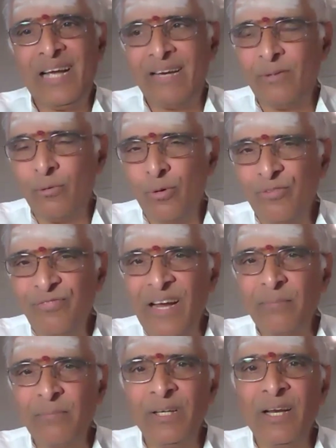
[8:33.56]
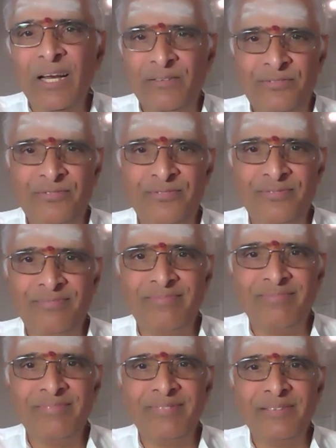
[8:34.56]
Have a good family life.
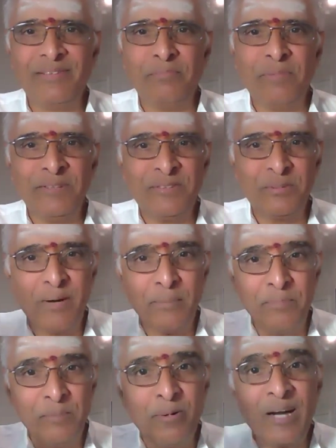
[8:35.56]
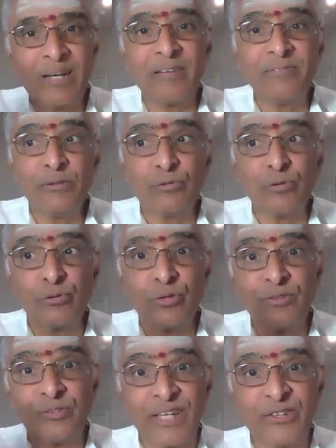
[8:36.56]
Be part of the
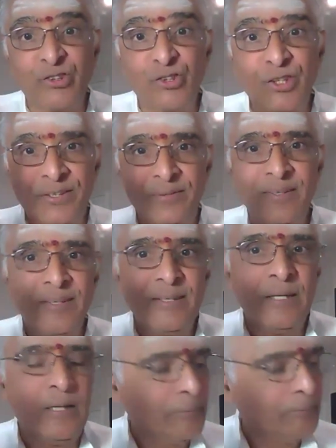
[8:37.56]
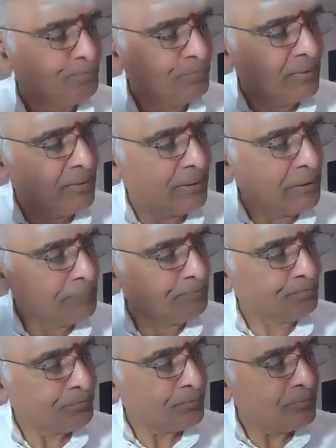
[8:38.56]
social structure. Okay?
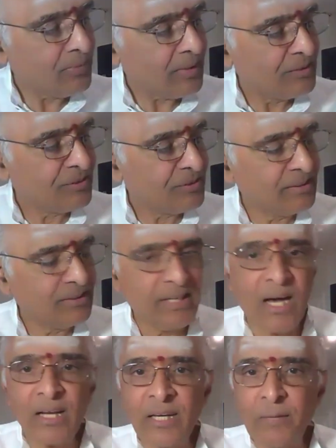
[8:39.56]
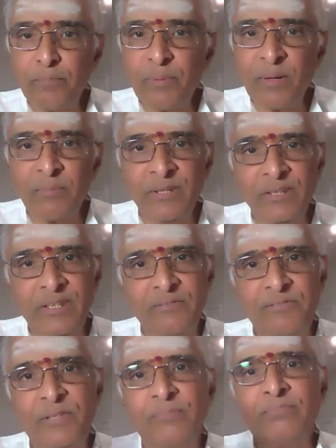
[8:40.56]
Satyanna
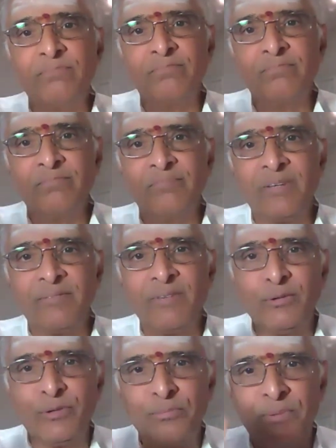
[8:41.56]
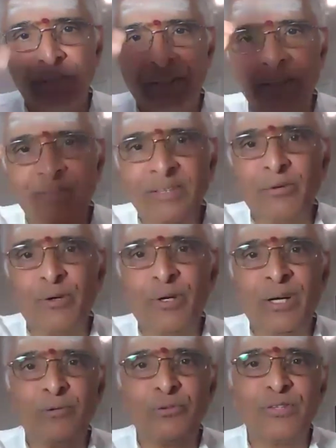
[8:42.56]
pramaditavyam. When you deal with the
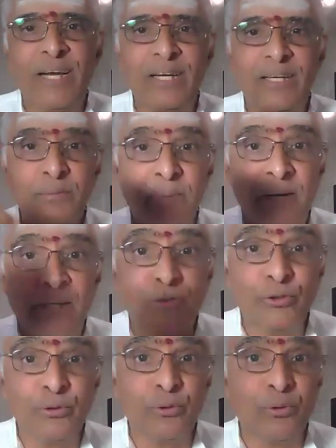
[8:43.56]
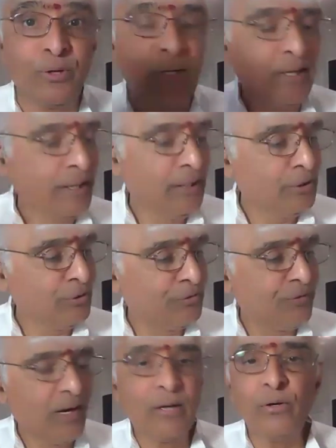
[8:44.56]
world outside, you make sure you
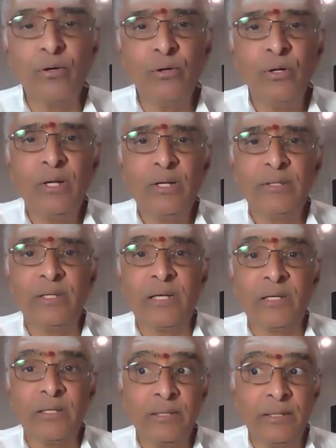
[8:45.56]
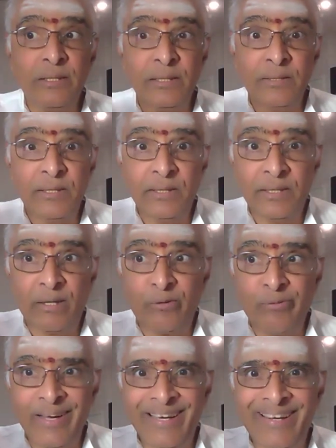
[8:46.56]
follow the
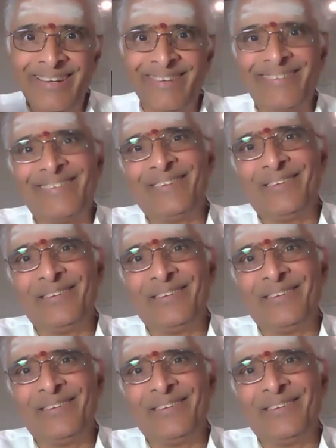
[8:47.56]
required